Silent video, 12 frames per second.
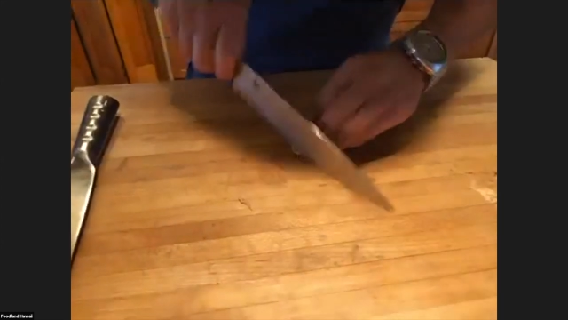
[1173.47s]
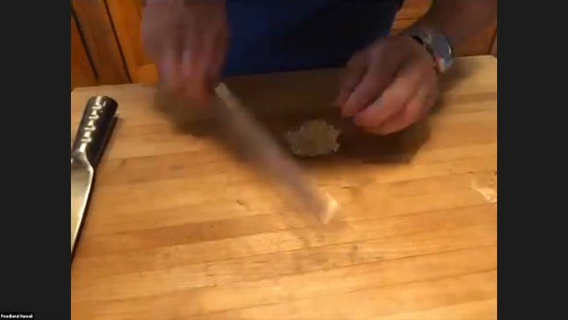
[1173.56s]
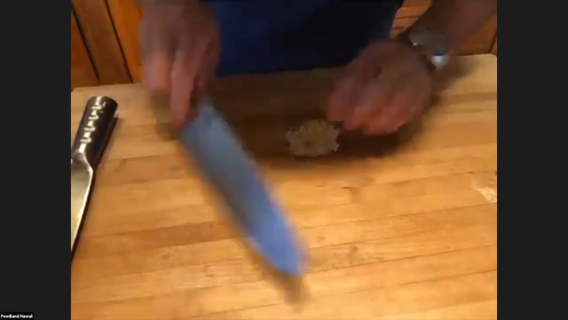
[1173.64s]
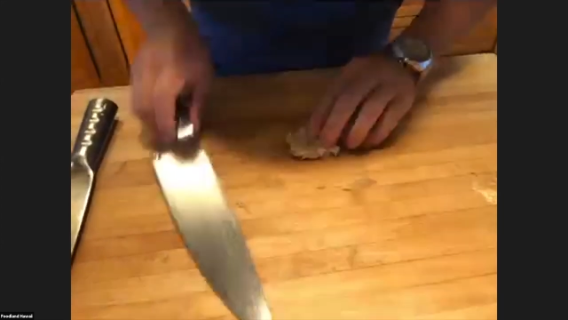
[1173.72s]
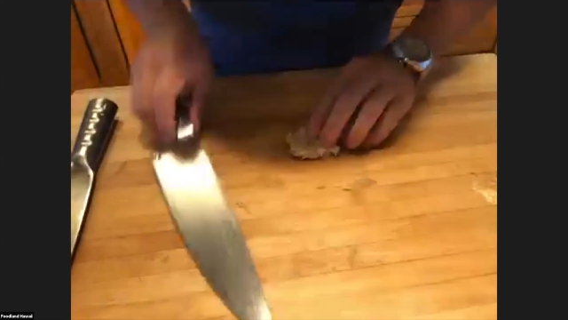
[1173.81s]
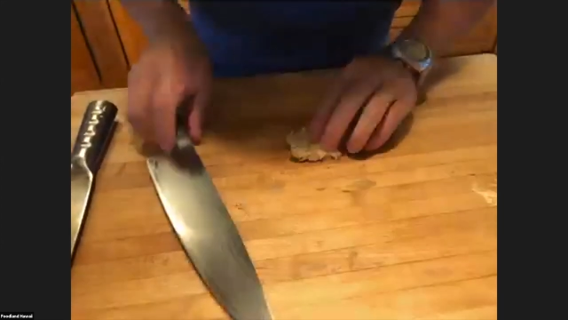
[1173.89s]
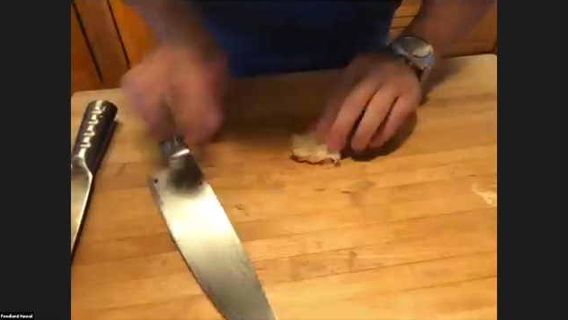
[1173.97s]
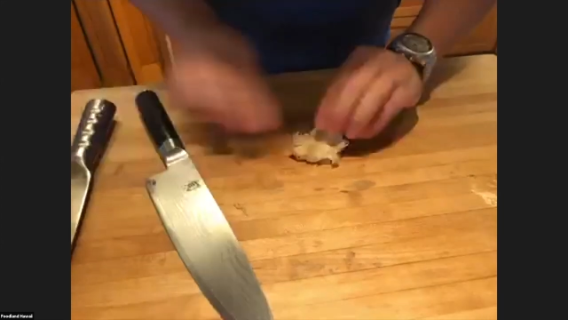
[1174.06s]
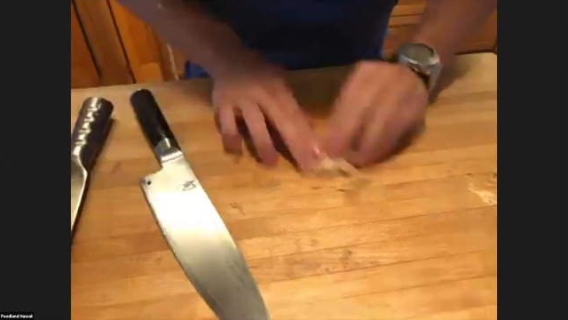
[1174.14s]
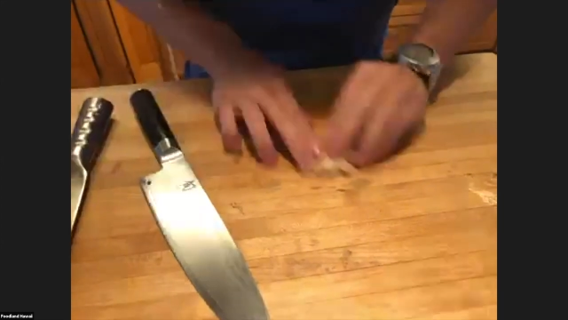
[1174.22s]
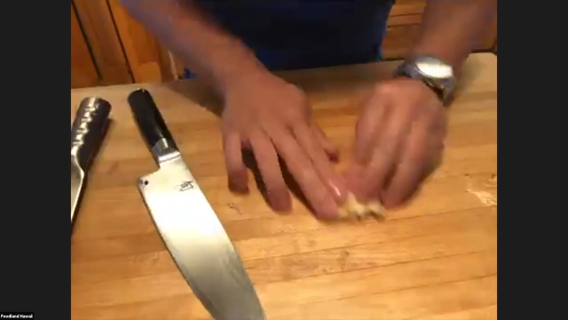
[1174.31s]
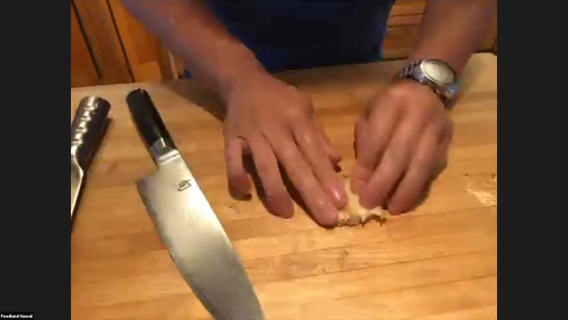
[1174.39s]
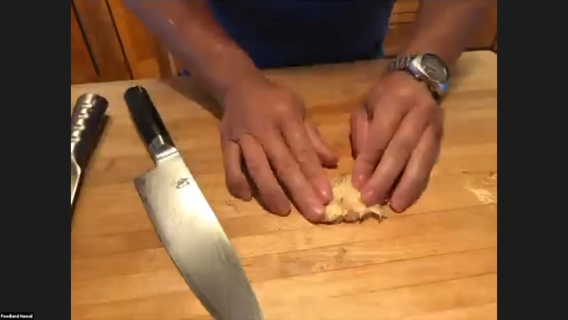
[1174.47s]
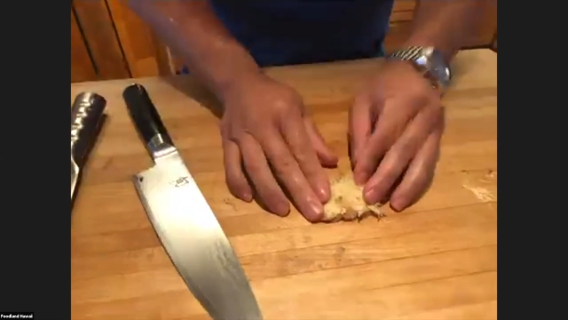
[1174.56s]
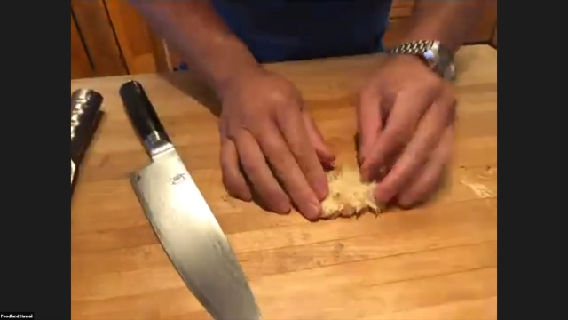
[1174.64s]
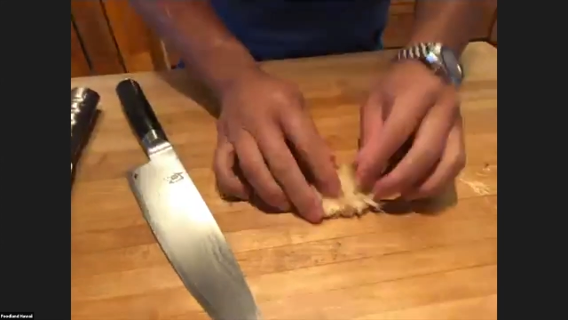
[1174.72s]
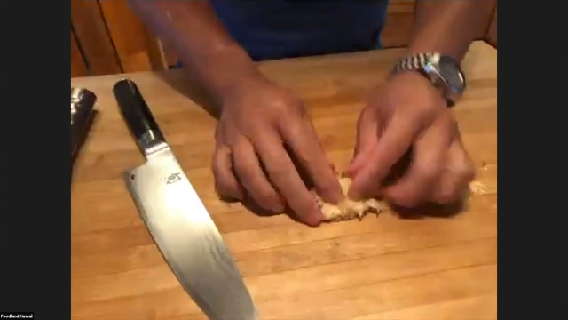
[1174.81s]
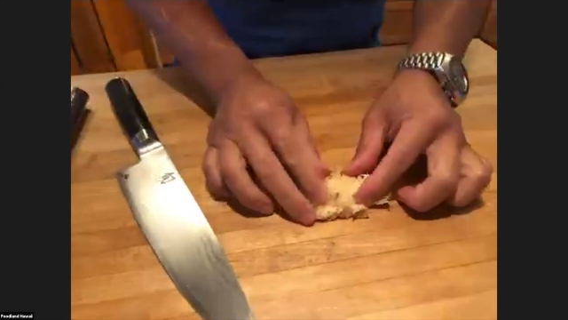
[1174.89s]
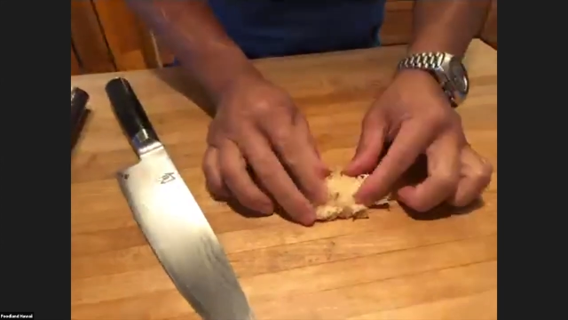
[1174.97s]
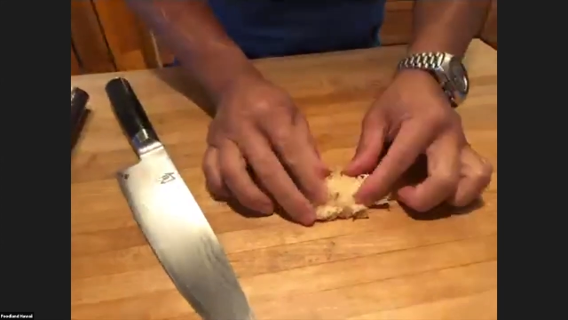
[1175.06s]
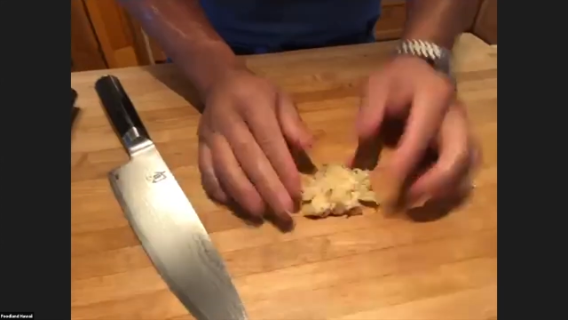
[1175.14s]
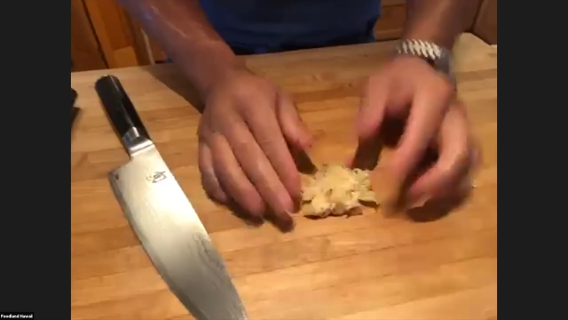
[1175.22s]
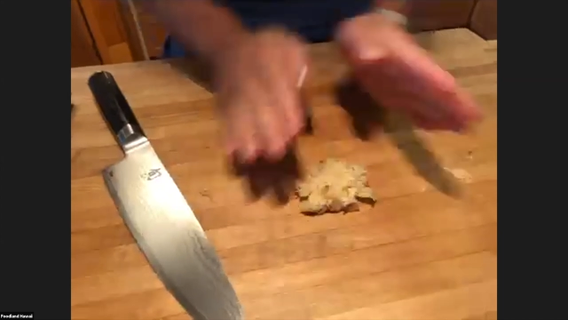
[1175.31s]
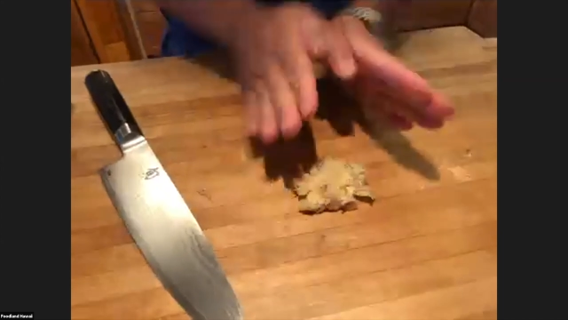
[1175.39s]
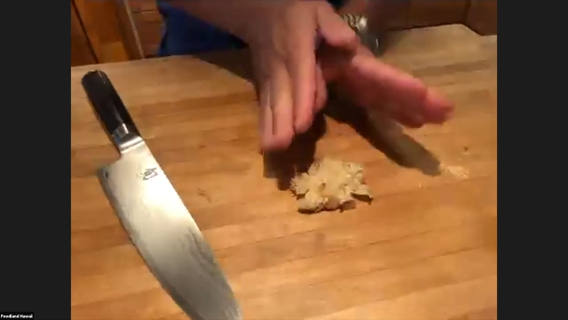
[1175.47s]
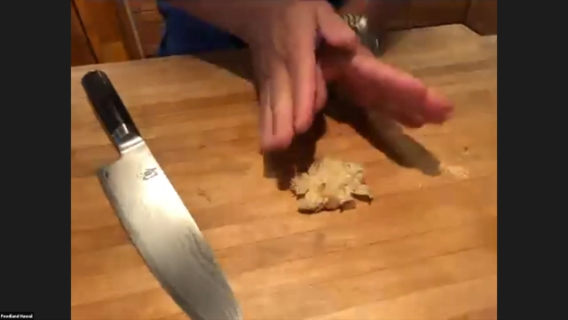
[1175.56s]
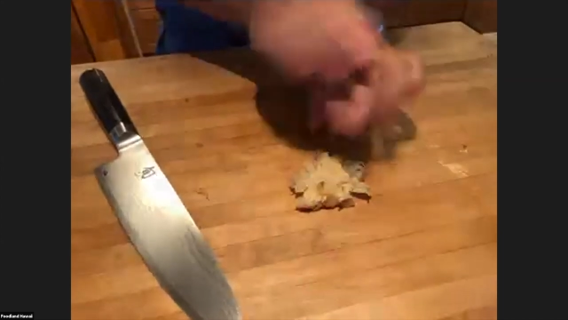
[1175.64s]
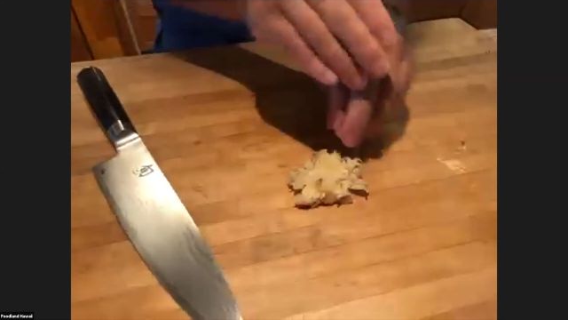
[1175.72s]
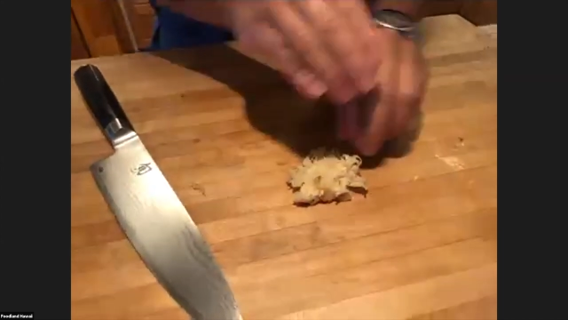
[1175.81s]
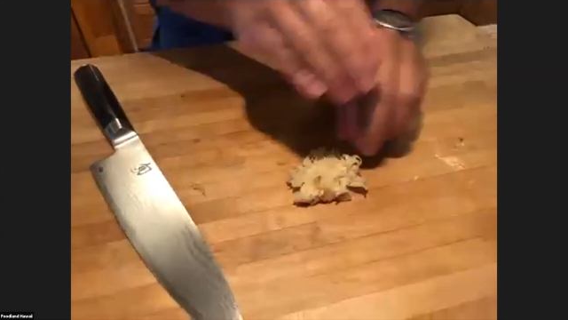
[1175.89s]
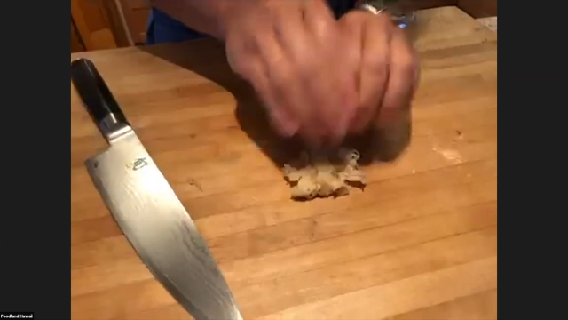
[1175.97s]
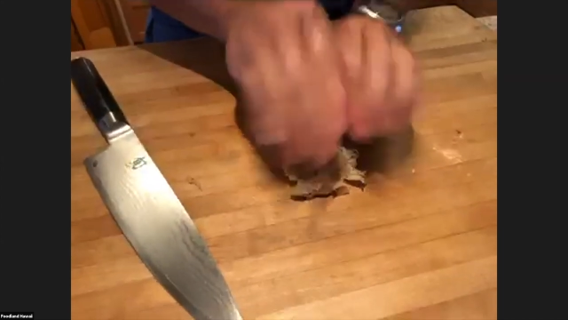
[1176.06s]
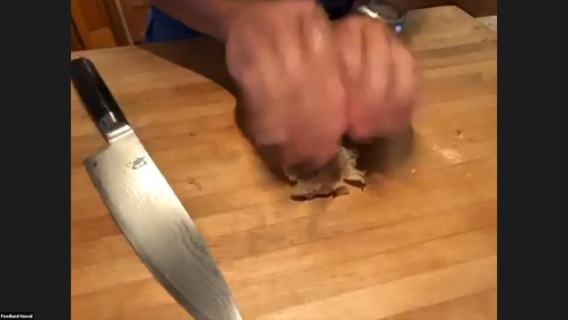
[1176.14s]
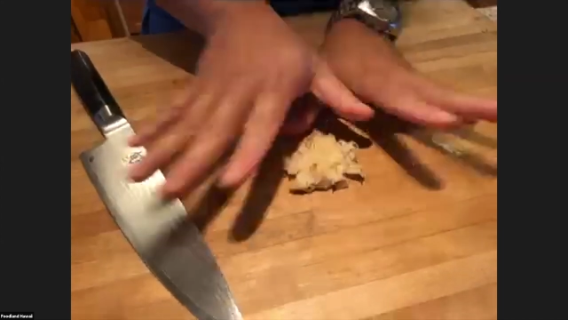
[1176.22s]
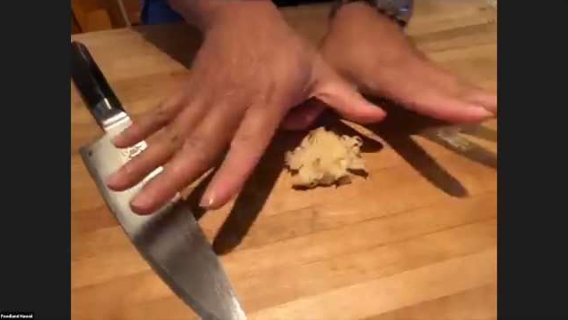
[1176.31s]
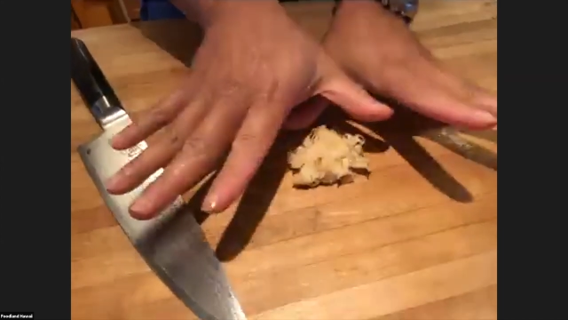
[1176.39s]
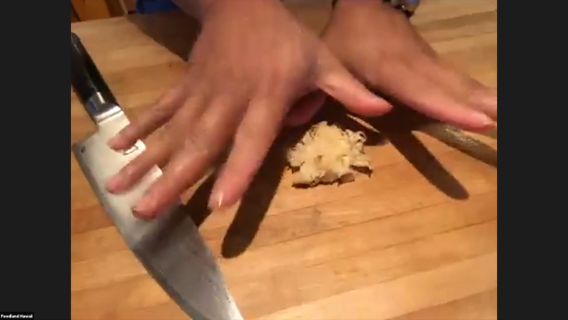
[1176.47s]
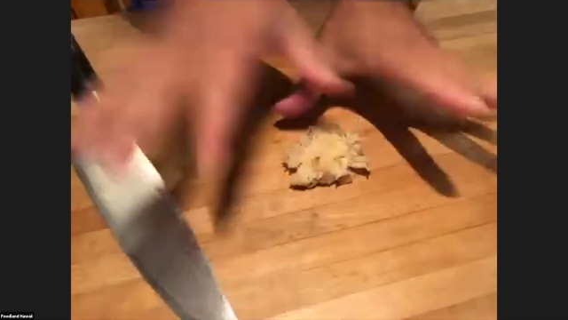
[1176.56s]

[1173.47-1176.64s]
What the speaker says: Nobody's mouth can be seen.